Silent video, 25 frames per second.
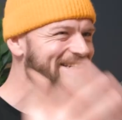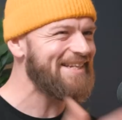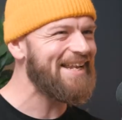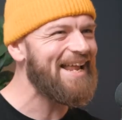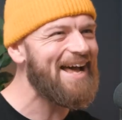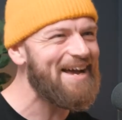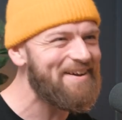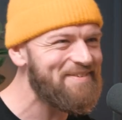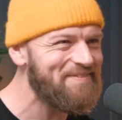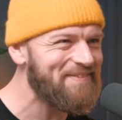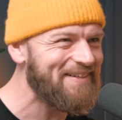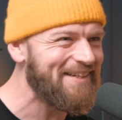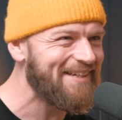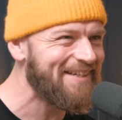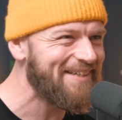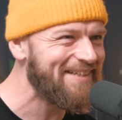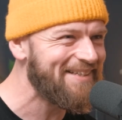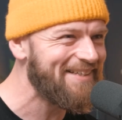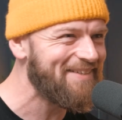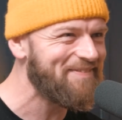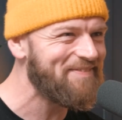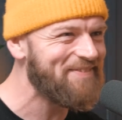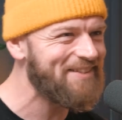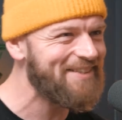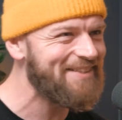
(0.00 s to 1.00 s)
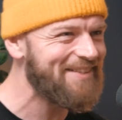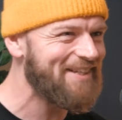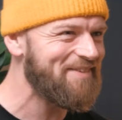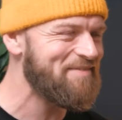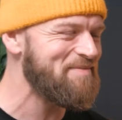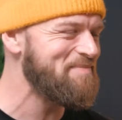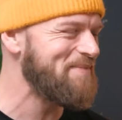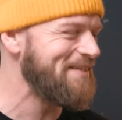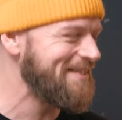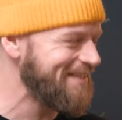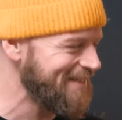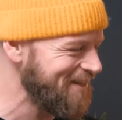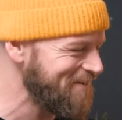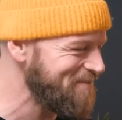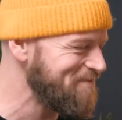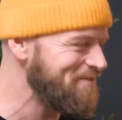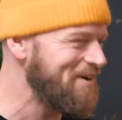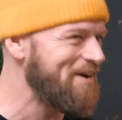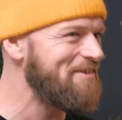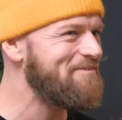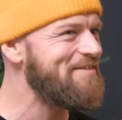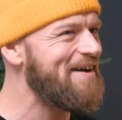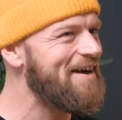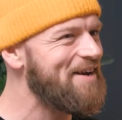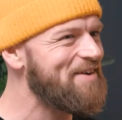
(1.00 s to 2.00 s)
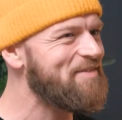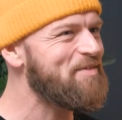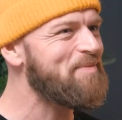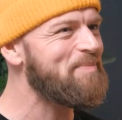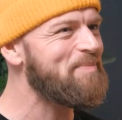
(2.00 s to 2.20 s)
laughing because I've just given myself a round of